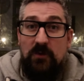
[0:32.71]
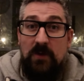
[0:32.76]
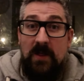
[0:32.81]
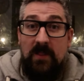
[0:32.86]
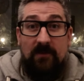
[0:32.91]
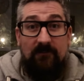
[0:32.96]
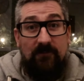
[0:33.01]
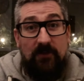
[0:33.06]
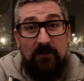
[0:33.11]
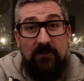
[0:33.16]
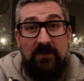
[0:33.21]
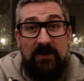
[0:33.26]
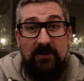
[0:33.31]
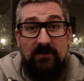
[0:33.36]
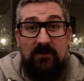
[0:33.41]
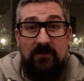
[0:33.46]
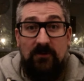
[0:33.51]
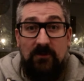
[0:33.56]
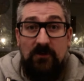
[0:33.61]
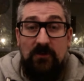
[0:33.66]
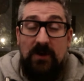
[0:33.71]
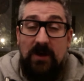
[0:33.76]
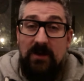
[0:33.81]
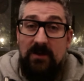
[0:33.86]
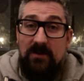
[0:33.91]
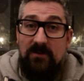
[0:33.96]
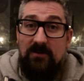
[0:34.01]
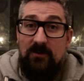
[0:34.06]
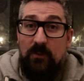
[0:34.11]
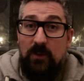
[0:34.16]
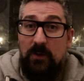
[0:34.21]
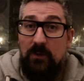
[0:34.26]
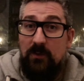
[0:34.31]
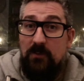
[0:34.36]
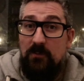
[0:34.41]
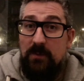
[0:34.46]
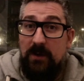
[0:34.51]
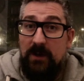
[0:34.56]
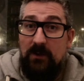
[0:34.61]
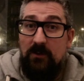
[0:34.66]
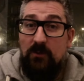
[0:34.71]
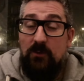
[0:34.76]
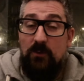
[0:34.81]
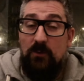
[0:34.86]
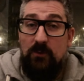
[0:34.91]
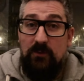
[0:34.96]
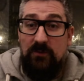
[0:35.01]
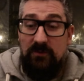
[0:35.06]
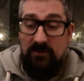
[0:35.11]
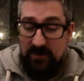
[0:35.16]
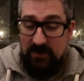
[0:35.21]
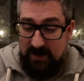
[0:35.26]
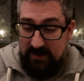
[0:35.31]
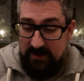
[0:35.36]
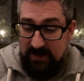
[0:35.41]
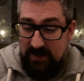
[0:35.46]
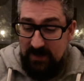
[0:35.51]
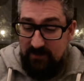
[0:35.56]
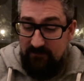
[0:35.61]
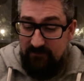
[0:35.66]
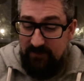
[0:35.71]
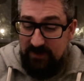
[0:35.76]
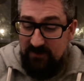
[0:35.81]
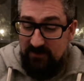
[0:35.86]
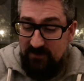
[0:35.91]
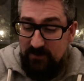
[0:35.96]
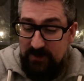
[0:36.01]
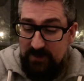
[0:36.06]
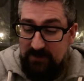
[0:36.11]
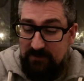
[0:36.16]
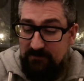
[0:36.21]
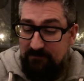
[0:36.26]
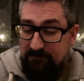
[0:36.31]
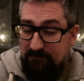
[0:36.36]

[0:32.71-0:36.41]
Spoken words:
The first thing to do is to welcome my co-host, Kairin van Sweden.